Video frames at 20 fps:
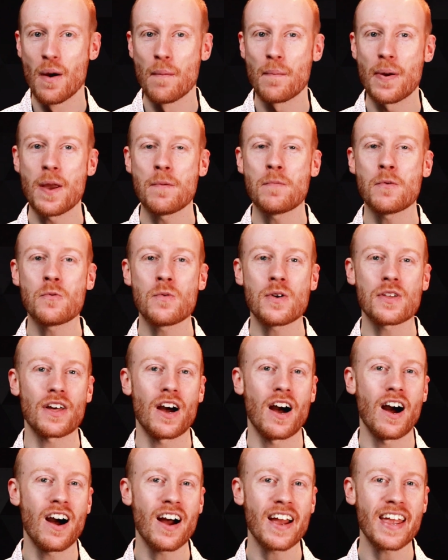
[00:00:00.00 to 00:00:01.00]
People with
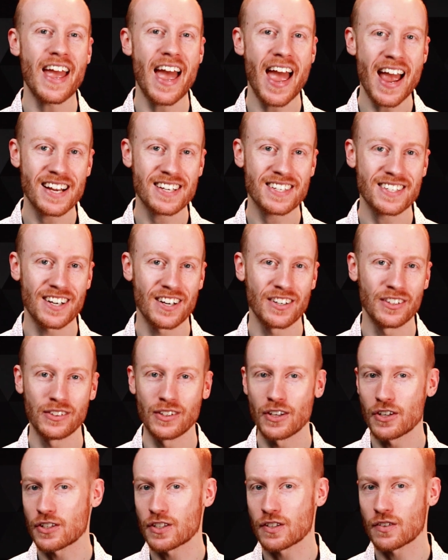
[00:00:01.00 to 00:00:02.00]
a high external
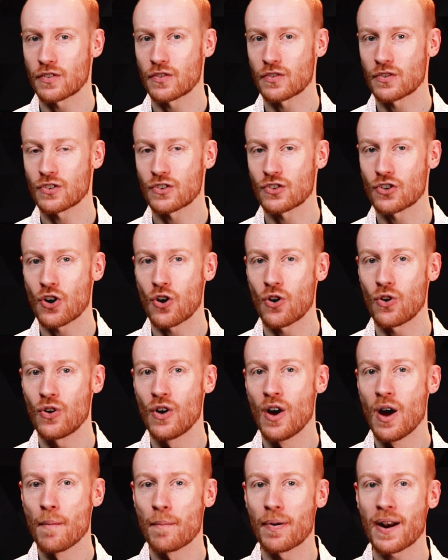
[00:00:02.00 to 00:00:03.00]
locus of control
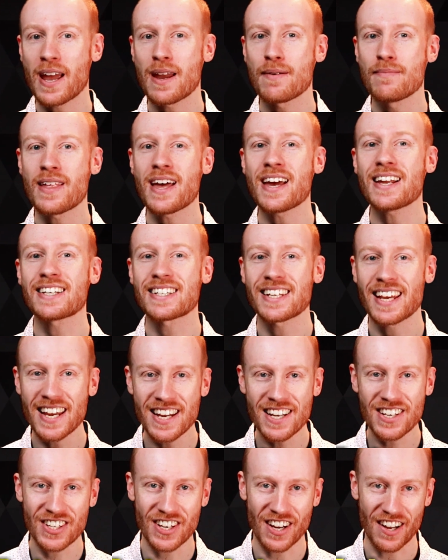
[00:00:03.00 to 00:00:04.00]
blame their
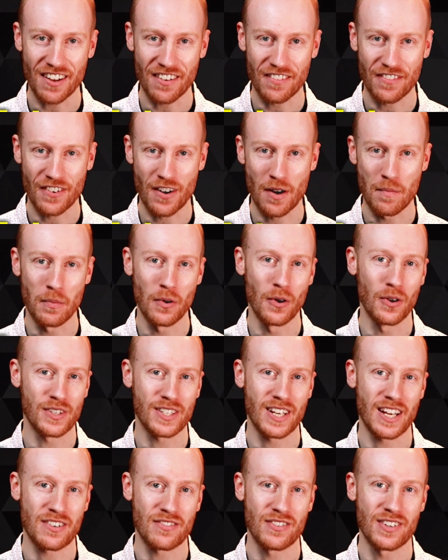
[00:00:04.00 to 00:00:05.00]
teacher for a poor
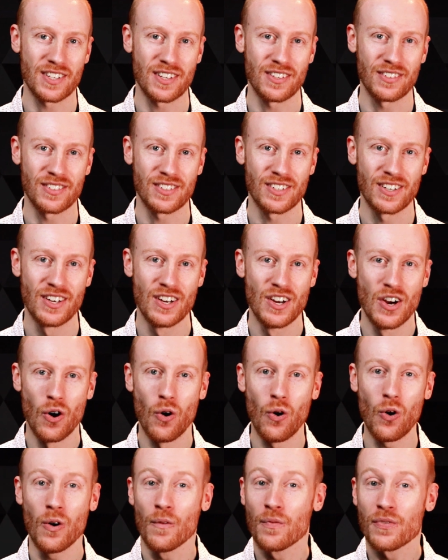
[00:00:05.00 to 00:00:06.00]
test result,
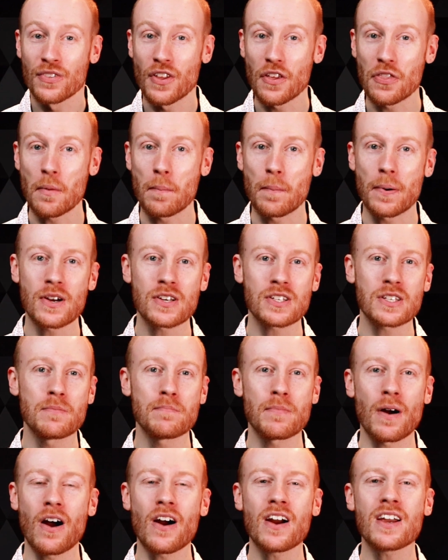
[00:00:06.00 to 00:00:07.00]
or that the person
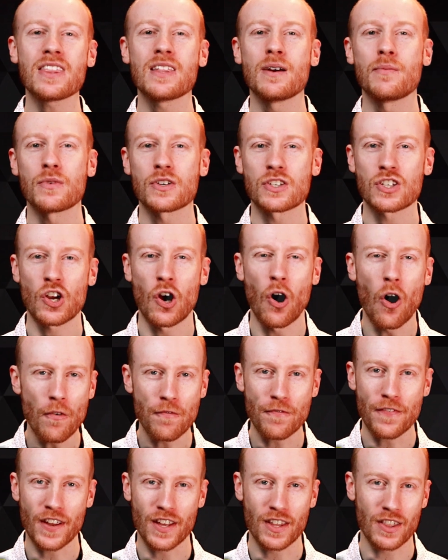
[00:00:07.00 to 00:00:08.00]
behind them was
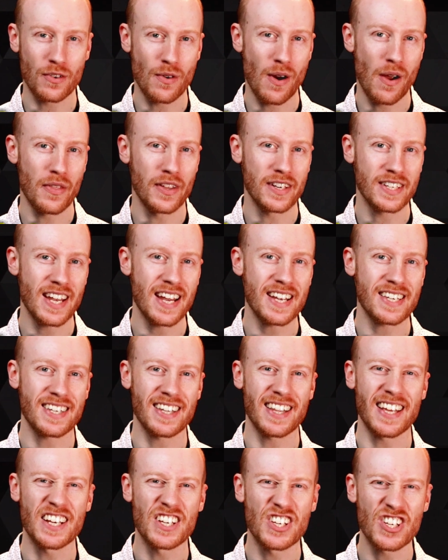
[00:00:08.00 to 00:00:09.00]
coughing throughout the test so
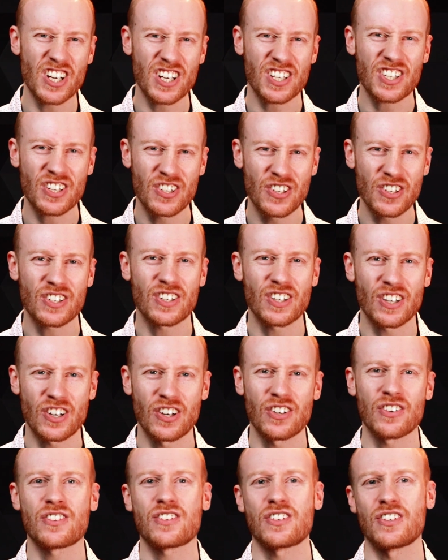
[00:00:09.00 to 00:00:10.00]
they just couldn't
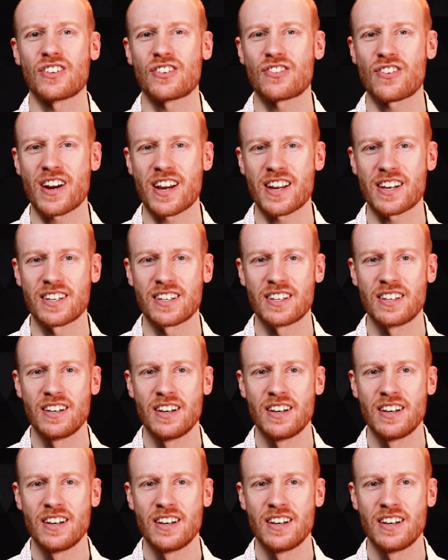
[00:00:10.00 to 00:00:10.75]
concentrate.